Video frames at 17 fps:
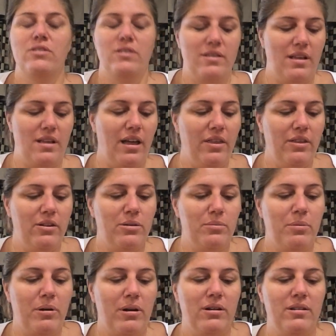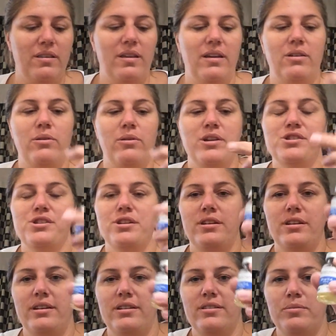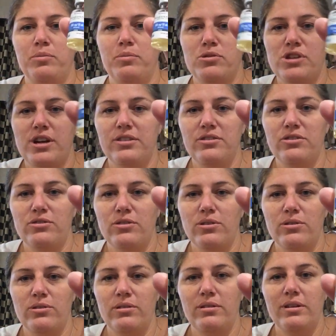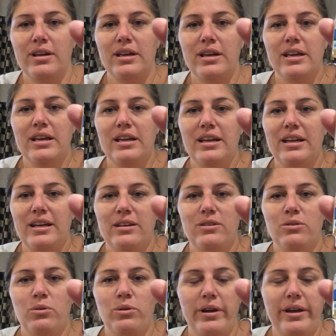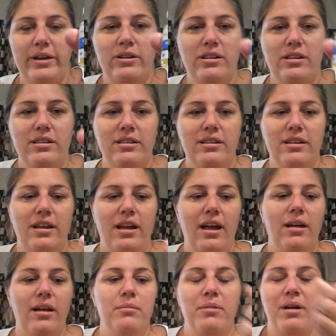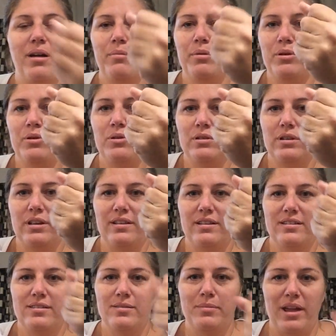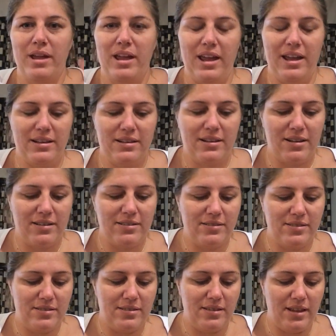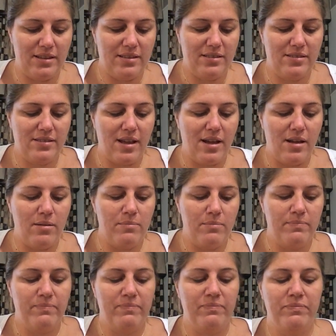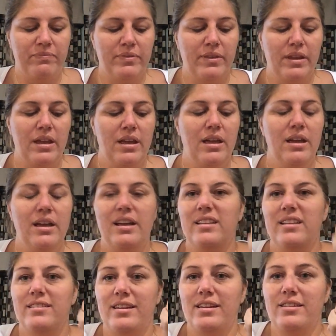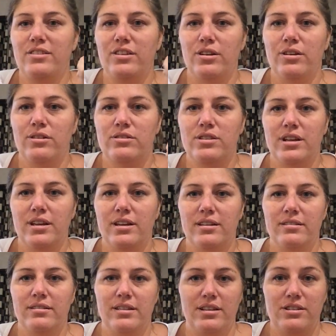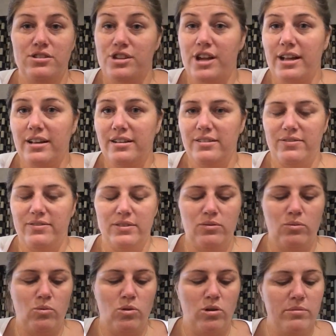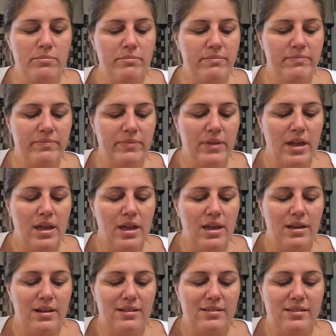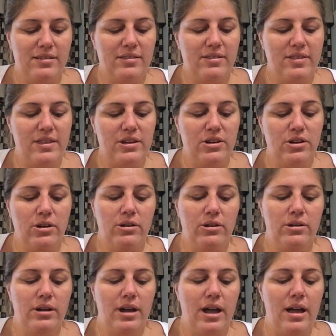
then the other part of the equation is progesterone in oil. I've been holding this in my hand because it's easier to inject if it's warm, because it's thinner.